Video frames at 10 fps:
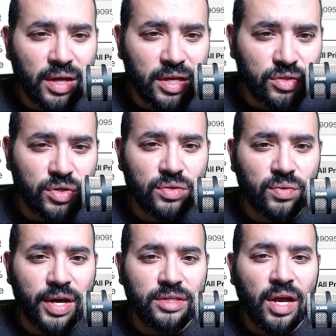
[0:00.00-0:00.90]
interest
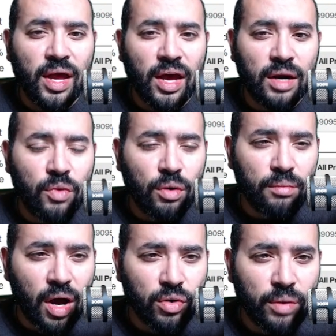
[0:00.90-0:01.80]
rates at a more
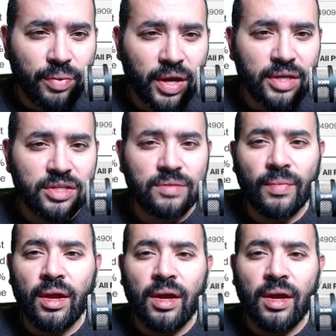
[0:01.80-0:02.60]
moderate pace